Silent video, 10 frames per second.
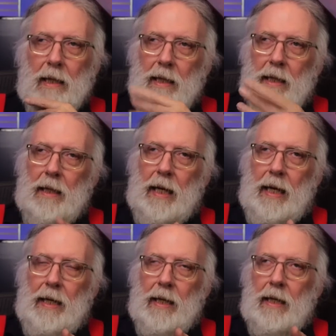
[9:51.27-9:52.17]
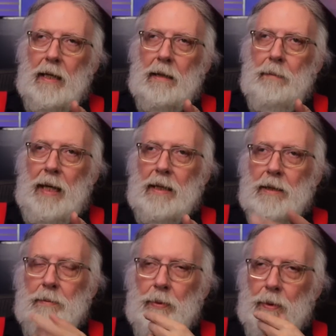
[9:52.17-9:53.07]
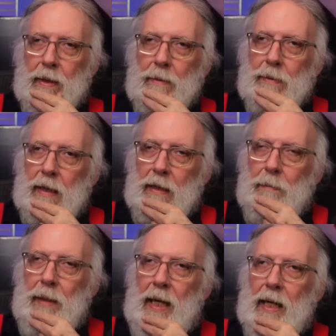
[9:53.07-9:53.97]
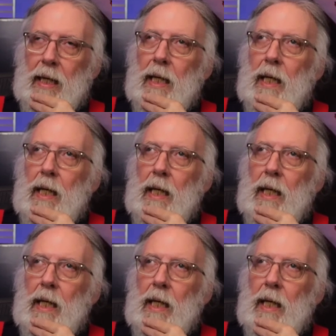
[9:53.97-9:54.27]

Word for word: a maintenance port that was on the back.